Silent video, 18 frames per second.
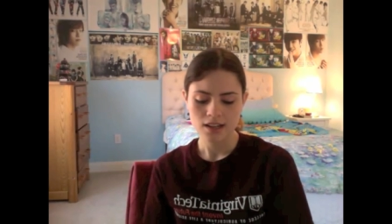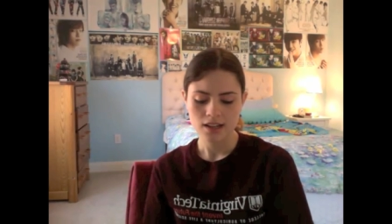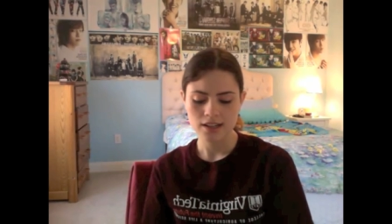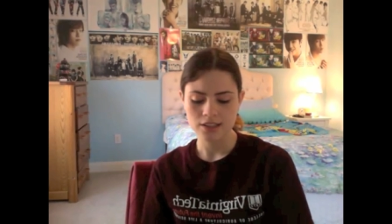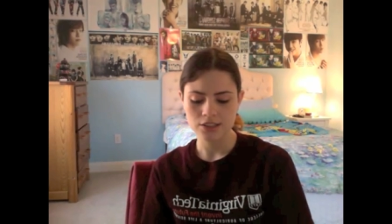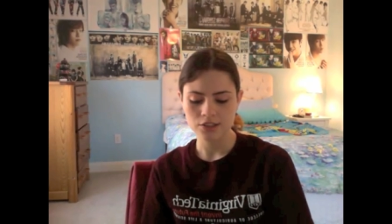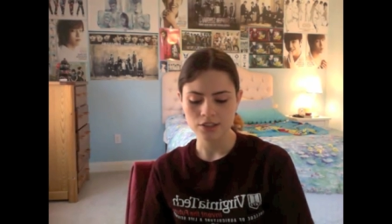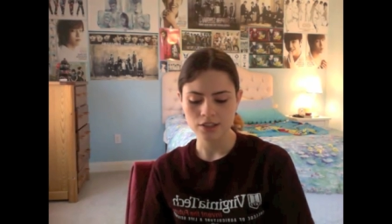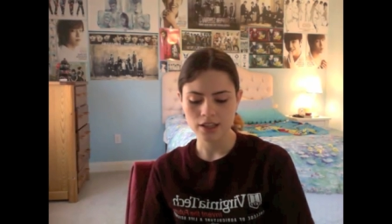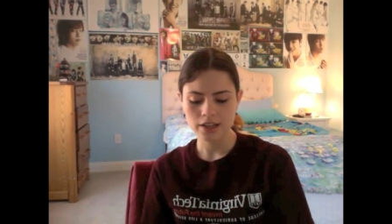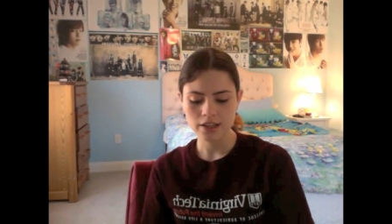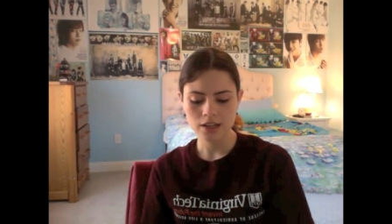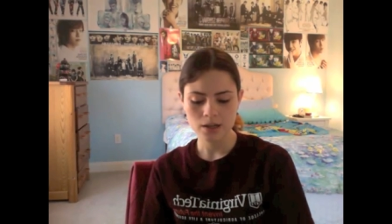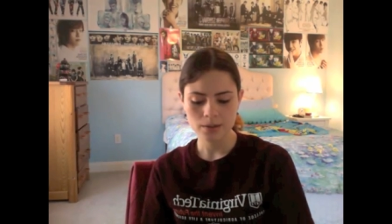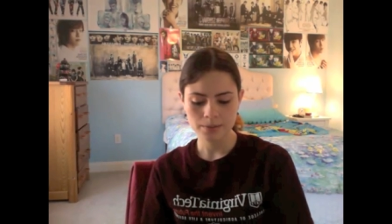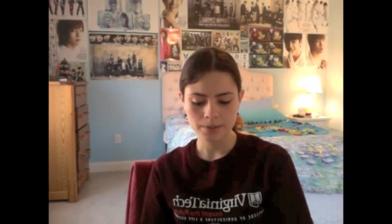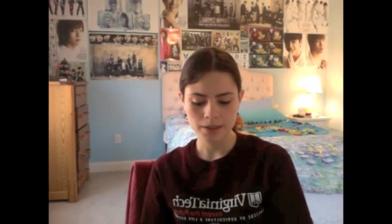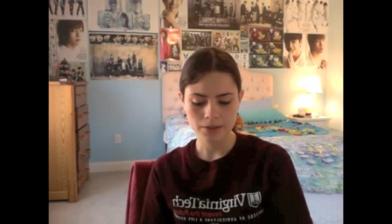and they're
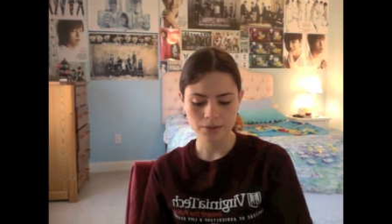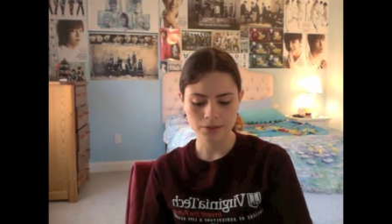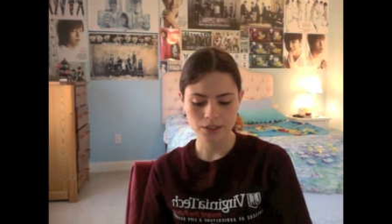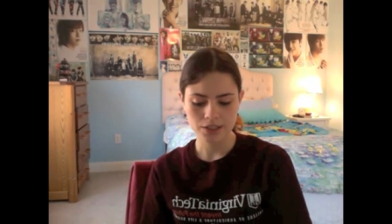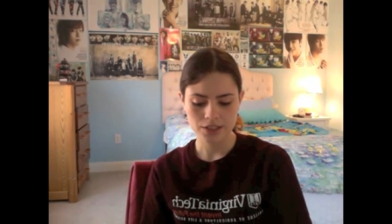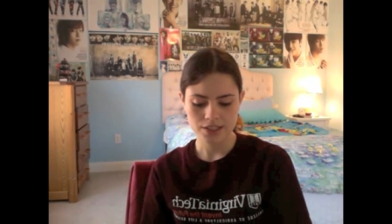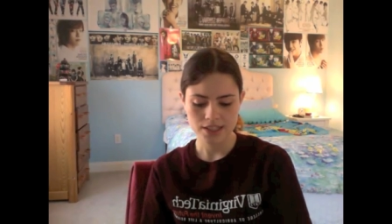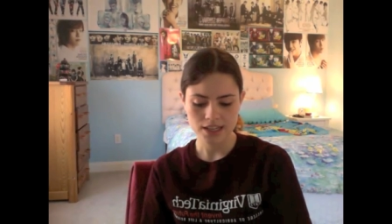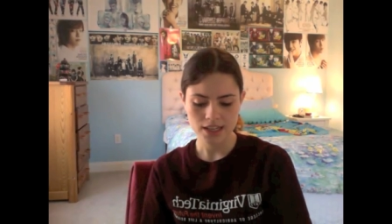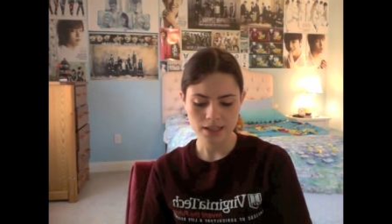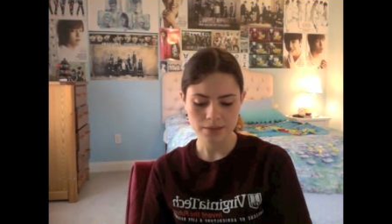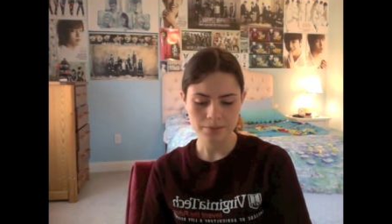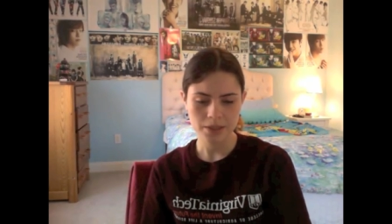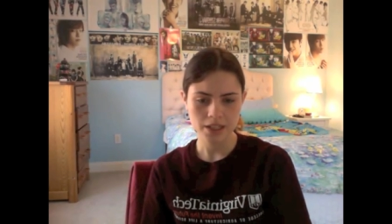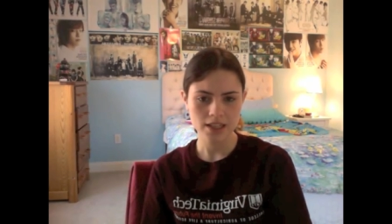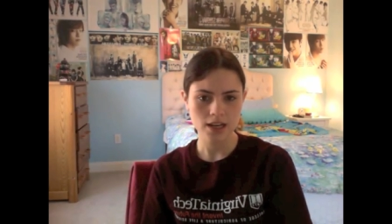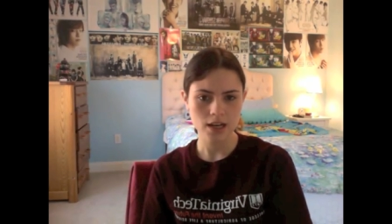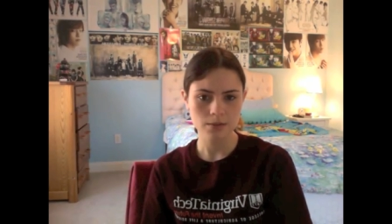coming back with their second
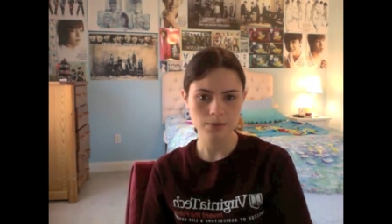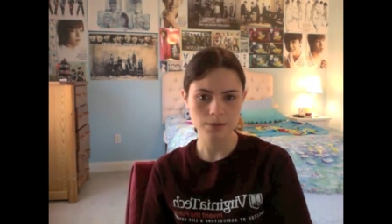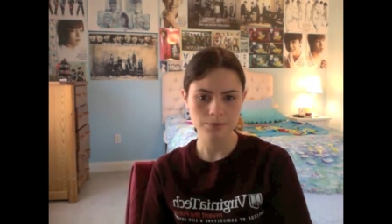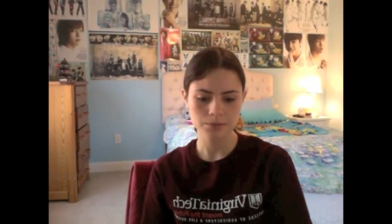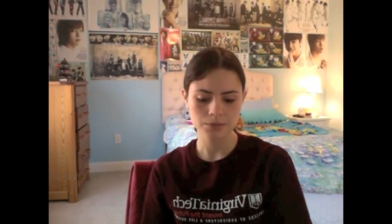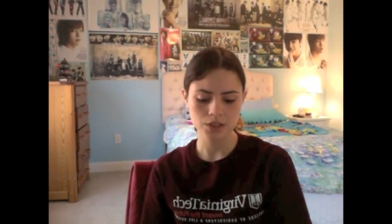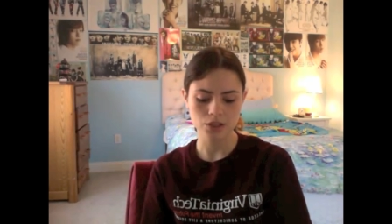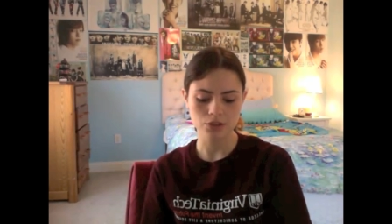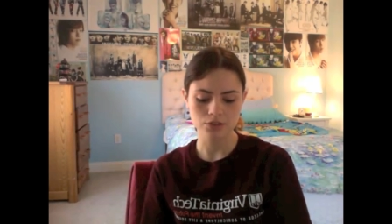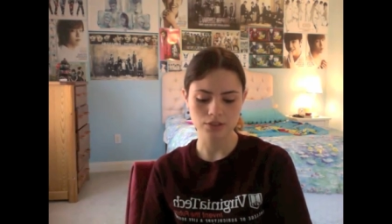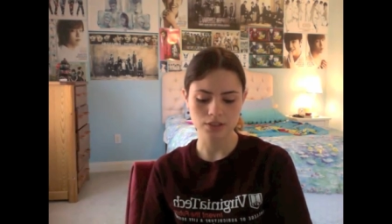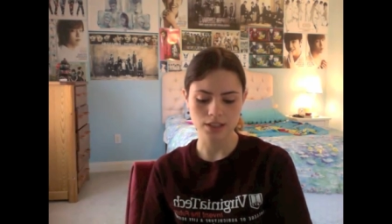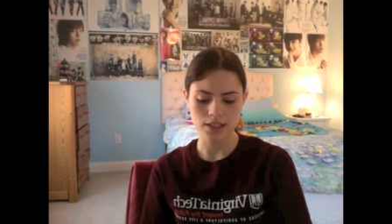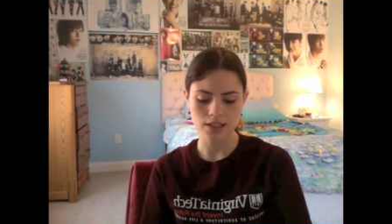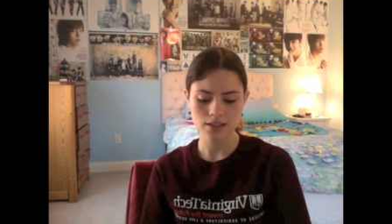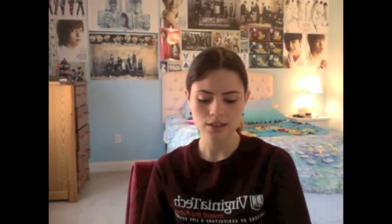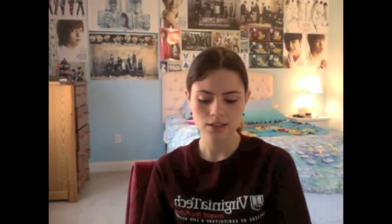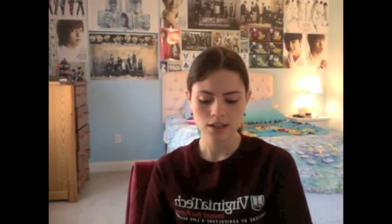mini album,
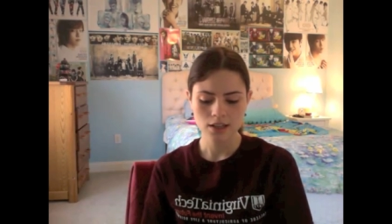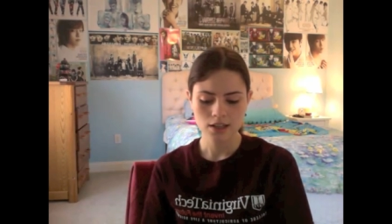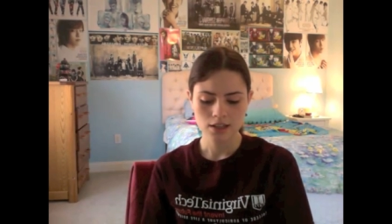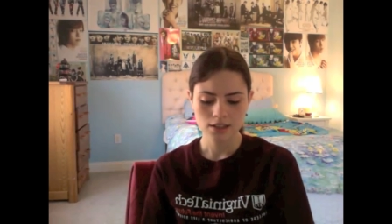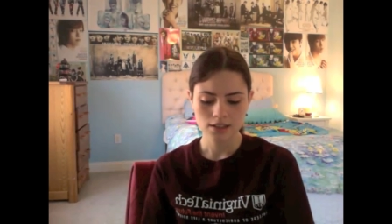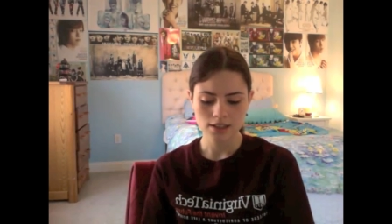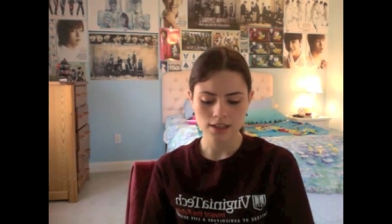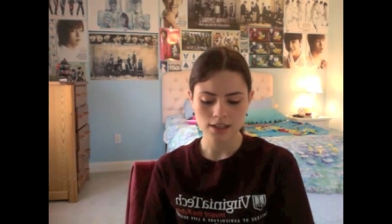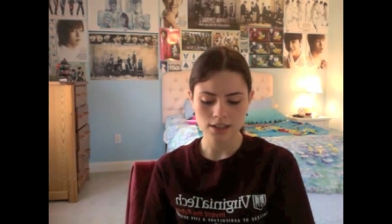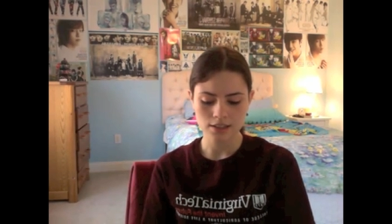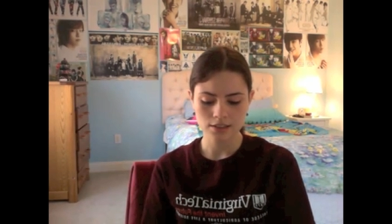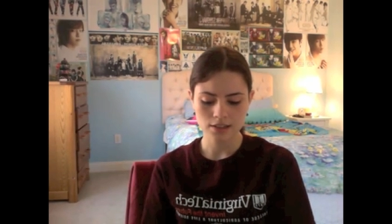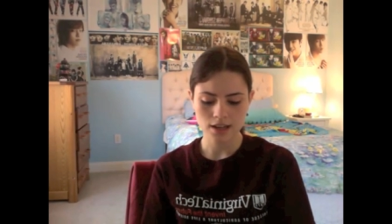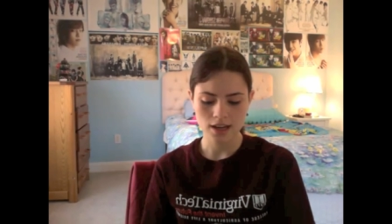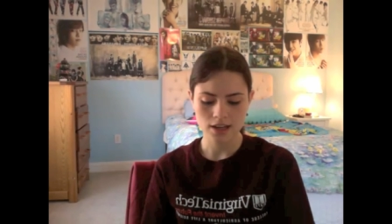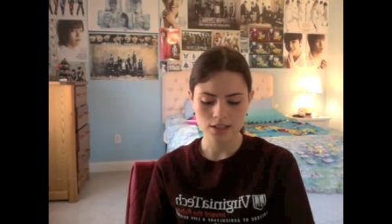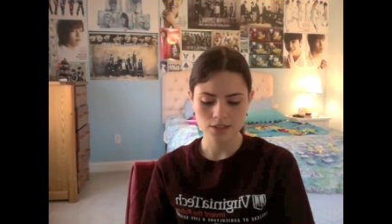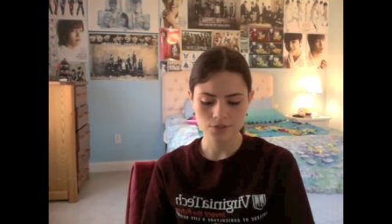Lonely. It
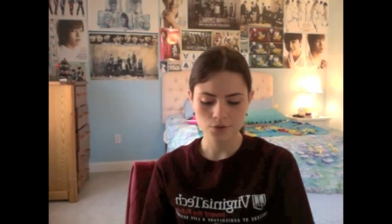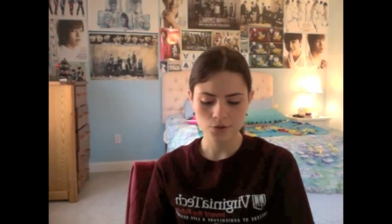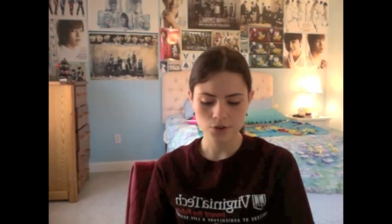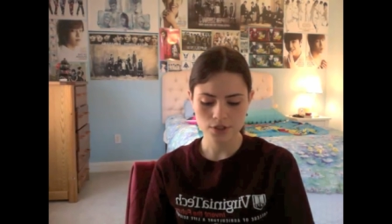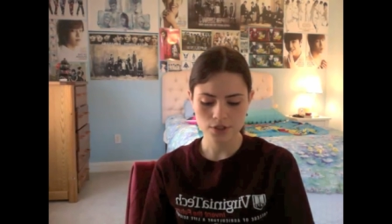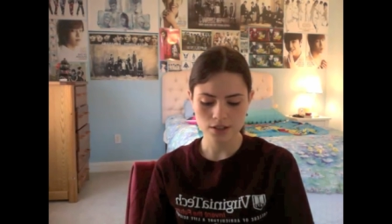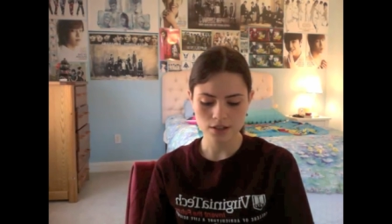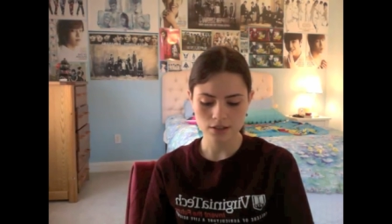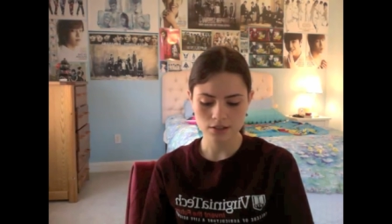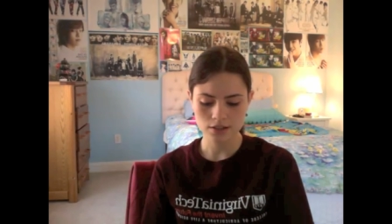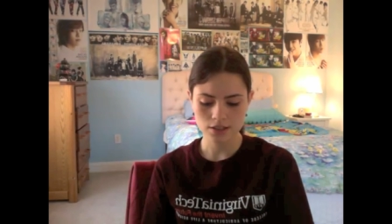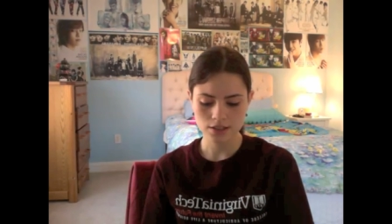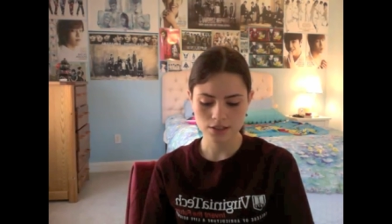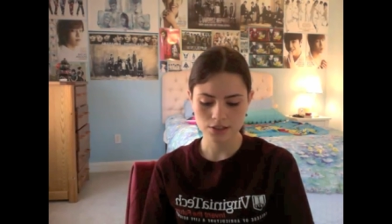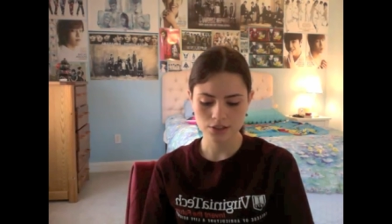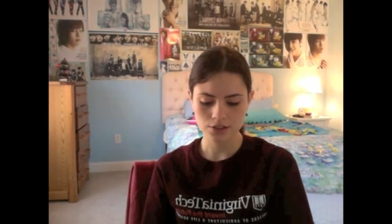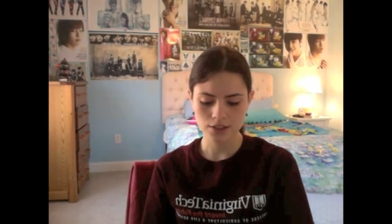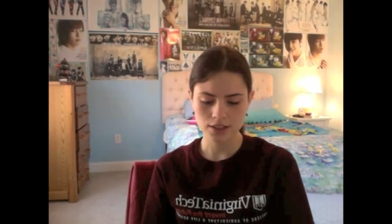has four songs,
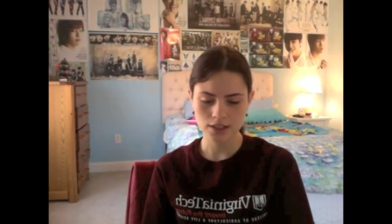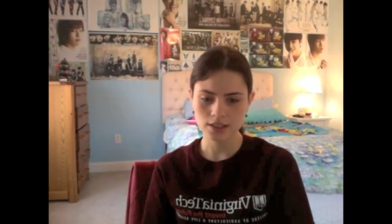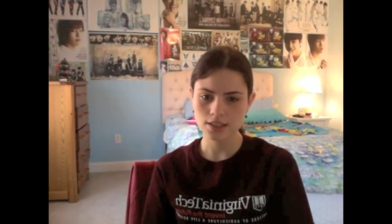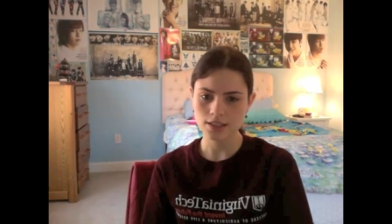including the